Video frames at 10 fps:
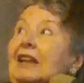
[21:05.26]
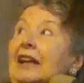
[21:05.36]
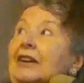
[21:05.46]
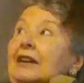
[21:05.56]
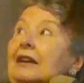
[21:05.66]

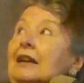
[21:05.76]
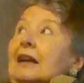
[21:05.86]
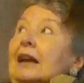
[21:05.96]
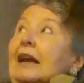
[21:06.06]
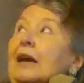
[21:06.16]
letter,
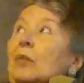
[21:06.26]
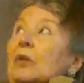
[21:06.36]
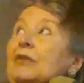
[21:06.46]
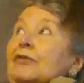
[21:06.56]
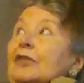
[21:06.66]
and
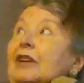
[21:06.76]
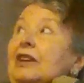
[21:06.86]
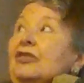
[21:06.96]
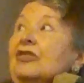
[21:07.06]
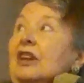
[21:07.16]
one for
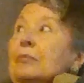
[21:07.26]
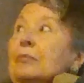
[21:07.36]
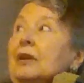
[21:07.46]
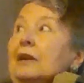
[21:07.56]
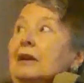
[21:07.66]
each
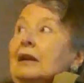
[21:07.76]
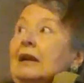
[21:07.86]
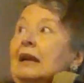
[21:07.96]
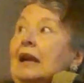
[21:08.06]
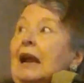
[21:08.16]
number.
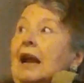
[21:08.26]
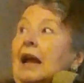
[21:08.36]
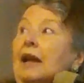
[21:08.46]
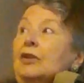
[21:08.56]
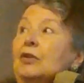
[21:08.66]

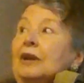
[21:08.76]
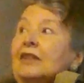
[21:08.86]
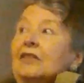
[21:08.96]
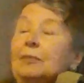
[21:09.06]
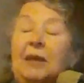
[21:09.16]
And you
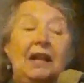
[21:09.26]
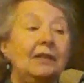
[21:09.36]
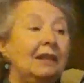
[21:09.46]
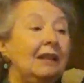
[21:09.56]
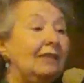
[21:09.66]
can spell
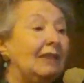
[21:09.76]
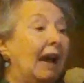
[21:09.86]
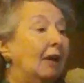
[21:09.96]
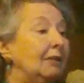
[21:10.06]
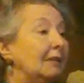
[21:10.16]
things
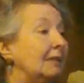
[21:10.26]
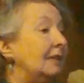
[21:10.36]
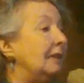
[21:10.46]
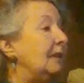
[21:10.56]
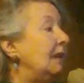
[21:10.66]
out,
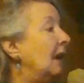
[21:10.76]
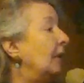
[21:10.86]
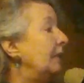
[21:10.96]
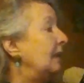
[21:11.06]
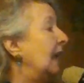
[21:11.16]

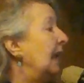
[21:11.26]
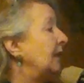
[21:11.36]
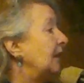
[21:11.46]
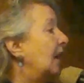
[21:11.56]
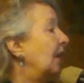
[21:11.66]
and
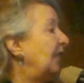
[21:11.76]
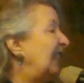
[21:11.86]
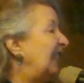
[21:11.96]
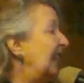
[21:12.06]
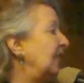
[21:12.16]
there are
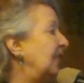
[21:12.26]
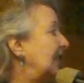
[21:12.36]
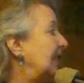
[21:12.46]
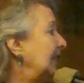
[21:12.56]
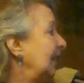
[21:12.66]

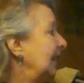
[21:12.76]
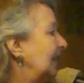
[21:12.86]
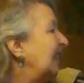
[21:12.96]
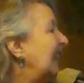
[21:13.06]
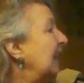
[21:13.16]
standards
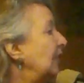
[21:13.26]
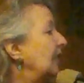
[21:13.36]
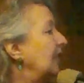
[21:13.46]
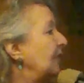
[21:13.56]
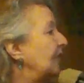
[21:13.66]

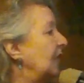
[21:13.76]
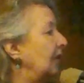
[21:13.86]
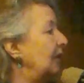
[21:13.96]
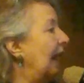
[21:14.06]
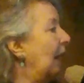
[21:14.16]

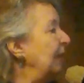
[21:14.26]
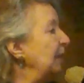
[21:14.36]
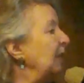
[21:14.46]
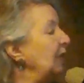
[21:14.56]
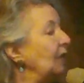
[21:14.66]
for how
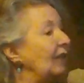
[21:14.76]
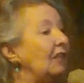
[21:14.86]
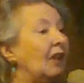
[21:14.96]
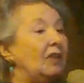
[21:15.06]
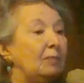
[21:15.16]
people use these
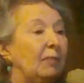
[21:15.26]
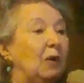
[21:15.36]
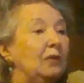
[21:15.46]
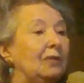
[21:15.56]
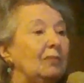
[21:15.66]
on their
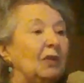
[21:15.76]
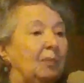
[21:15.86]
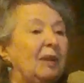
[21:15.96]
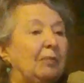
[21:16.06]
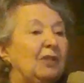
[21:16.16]
boats. Most
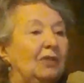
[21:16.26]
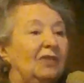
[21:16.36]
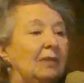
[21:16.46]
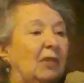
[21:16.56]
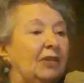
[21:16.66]
people use
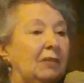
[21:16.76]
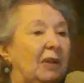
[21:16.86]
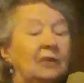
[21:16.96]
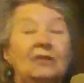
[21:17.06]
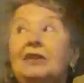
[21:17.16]
them on their
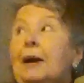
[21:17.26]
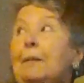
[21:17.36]
boats,